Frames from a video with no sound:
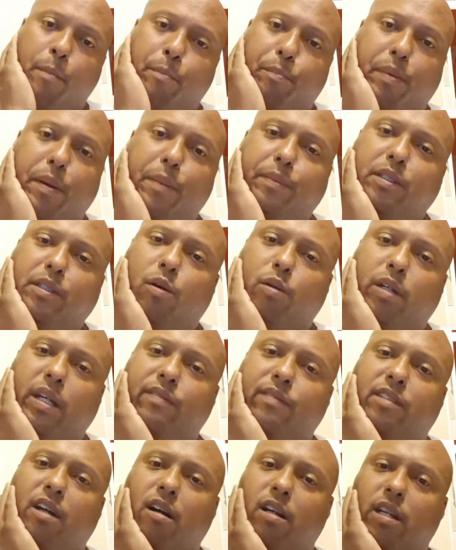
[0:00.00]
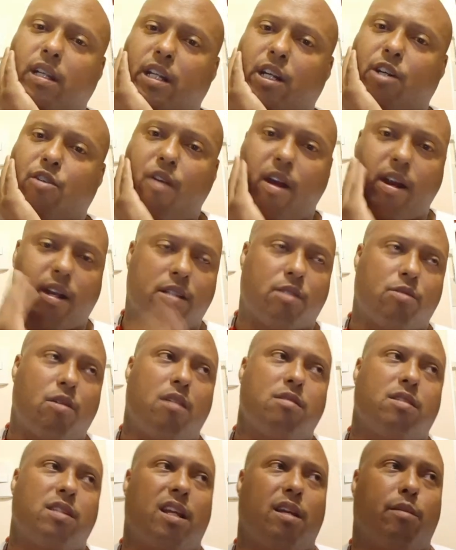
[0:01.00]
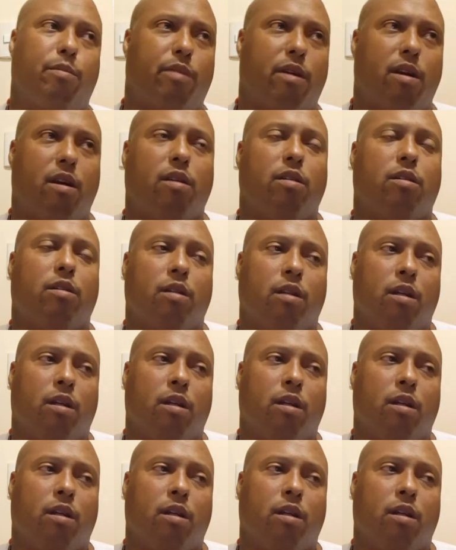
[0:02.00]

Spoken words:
People don't give Duncan the credit, so I'll say LeBron.